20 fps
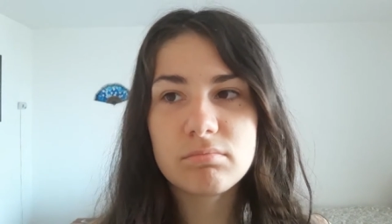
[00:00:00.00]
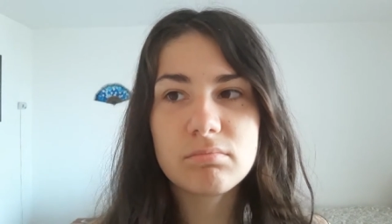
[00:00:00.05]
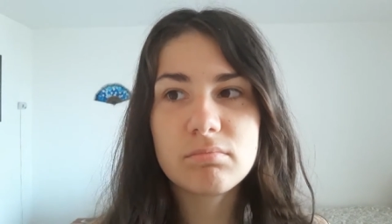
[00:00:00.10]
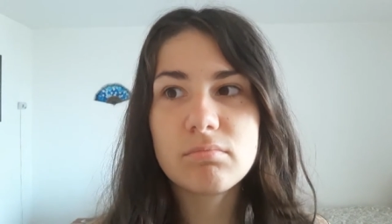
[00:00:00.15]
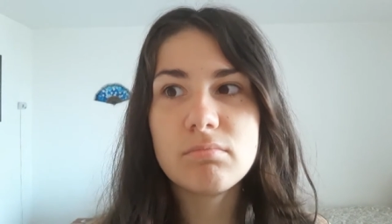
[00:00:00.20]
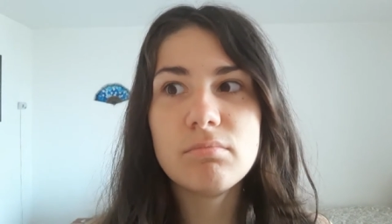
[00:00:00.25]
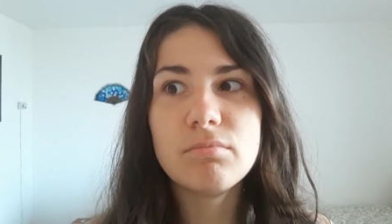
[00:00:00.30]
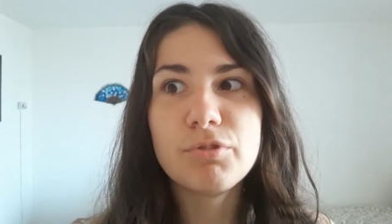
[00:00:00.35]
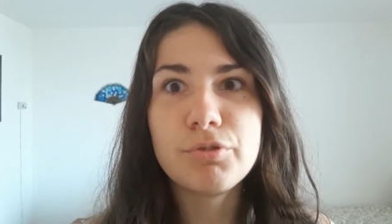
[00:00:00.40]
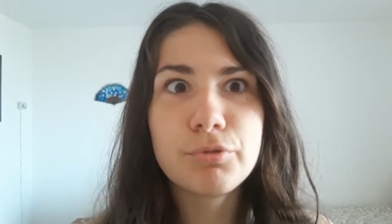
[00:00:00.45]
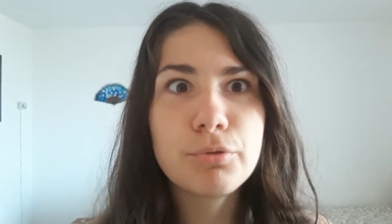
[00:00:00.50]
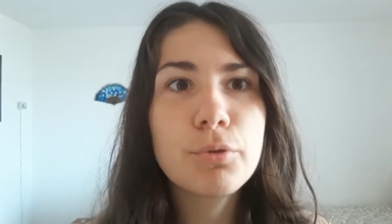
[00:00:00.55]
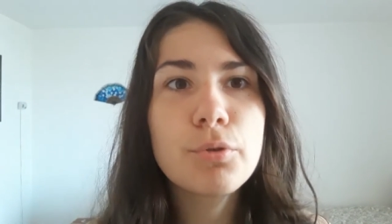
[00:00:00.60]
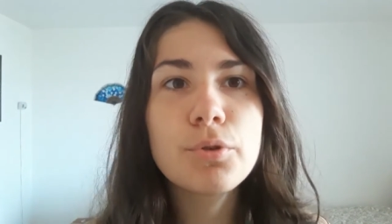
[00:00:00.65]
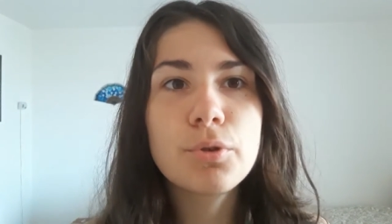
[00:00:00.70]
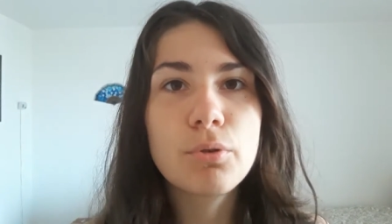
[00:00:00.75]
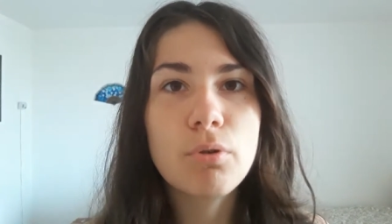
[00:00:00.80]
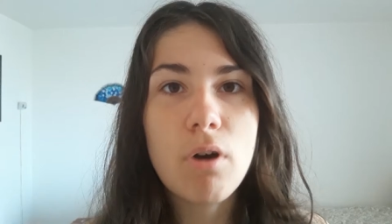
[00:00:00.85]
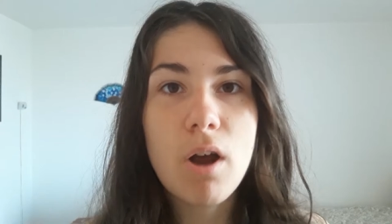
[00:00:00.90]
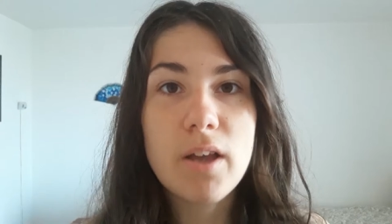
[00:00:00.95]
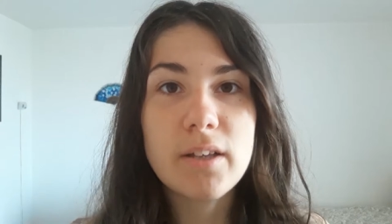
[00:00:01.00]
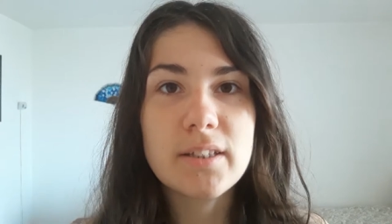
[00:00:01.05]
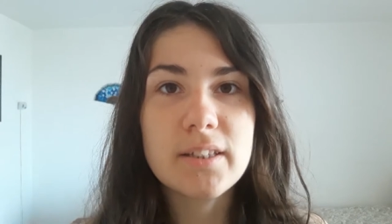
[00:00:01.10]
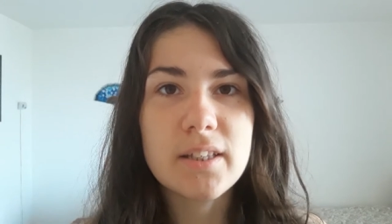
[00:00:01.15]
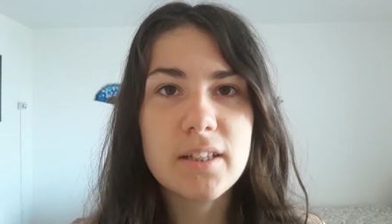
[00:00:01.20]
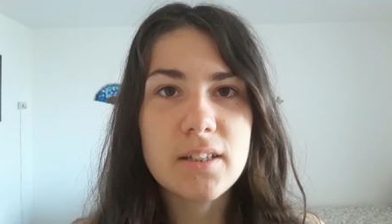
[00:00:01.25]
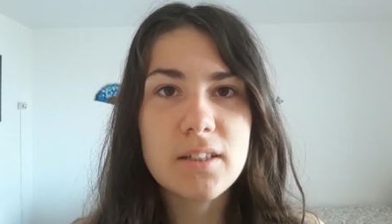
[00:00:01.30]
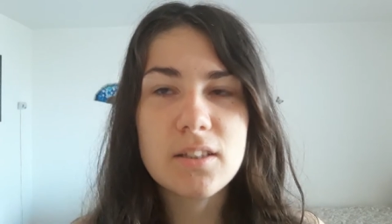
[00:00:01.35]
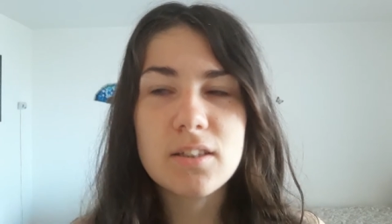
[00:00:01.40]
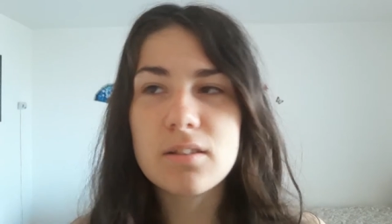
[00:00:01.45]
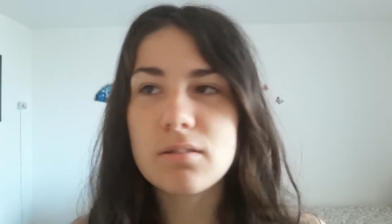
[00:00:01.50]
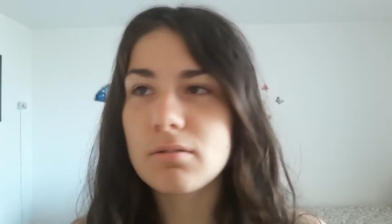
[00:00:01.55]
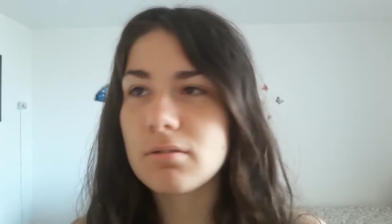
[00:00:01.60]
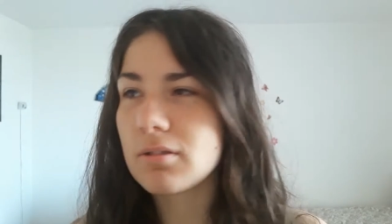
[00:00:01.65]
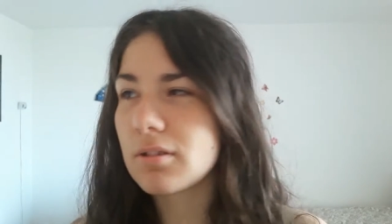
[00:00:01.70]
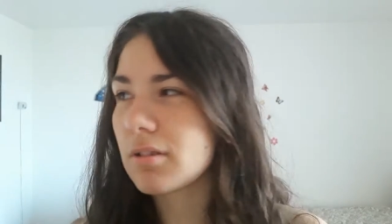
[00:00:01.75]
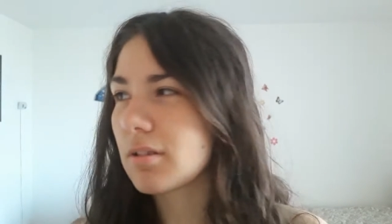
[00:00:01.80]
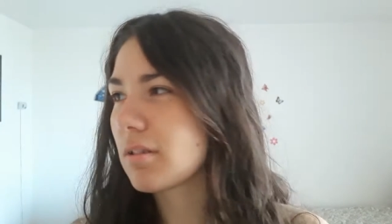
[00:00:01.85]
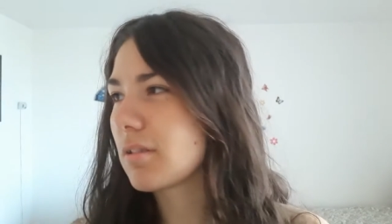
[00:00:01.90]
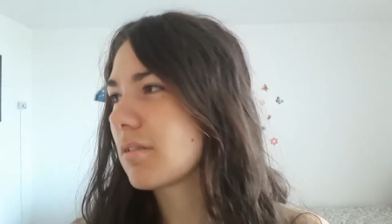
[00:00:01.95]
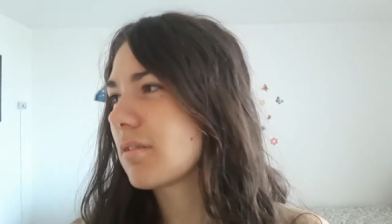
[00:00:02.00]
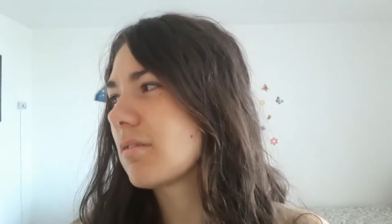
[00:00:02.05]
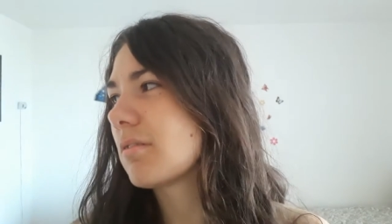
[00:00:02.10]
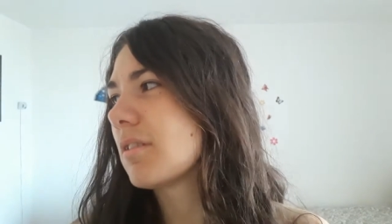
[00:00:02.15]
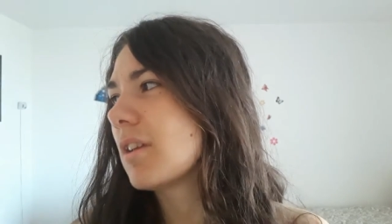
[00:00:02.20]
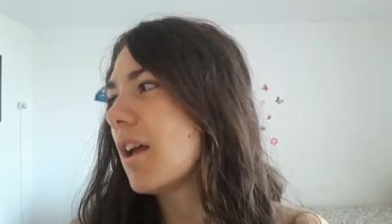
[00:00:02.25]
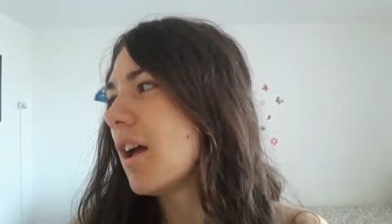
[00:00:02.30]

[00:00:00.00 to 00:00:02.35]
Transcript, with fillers: mm, food crisis or